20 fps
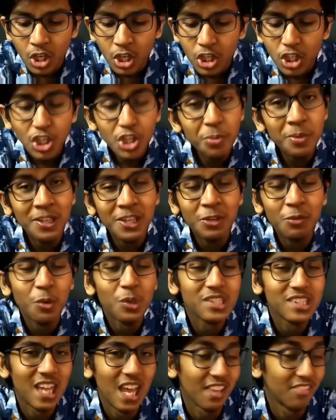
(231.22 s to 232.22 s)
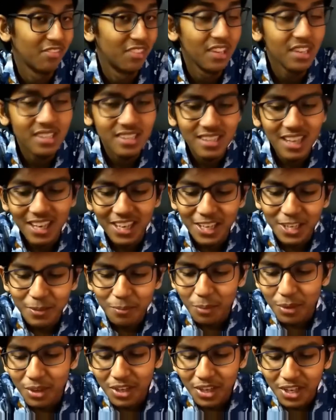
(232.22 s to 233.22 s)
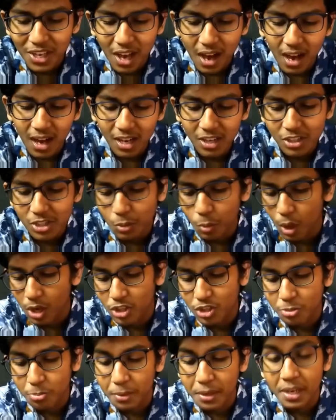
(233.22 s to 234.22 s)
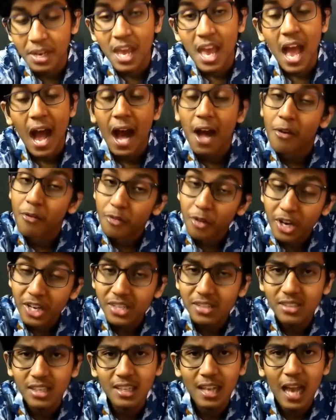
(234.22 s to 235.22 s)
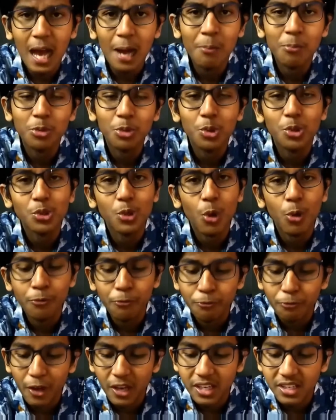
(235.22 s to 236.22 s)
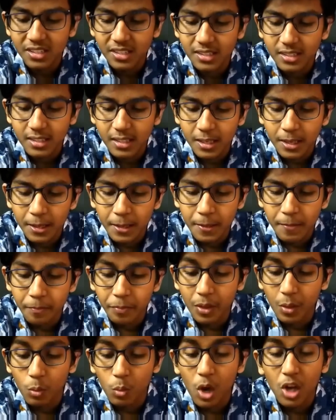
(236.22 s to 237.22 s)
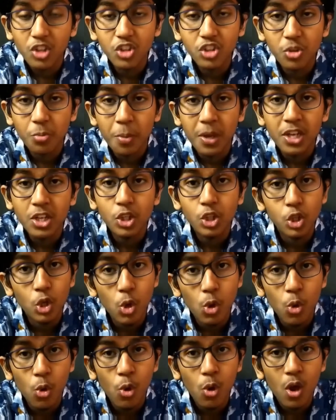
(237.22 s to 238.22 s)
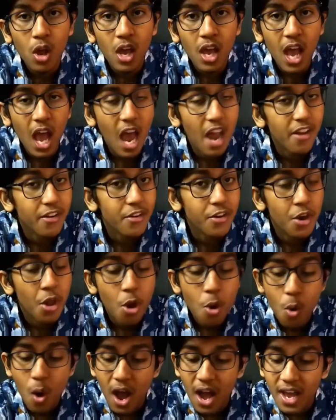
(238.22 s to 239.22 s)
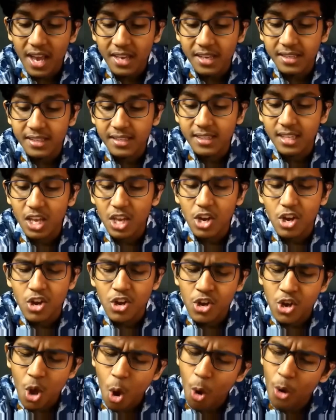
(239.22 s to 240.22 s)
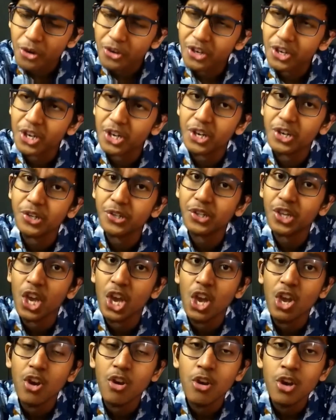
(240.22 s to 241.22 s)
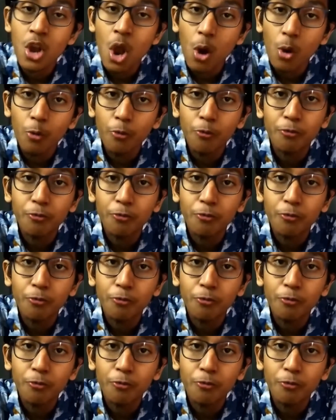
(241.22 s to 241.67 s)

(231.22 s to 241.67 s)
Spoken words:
"Do you mean it was like this, Sahib?" asked the watchman, and raised the lamp to his own face. The watchman, too, had no eyes, no ears, no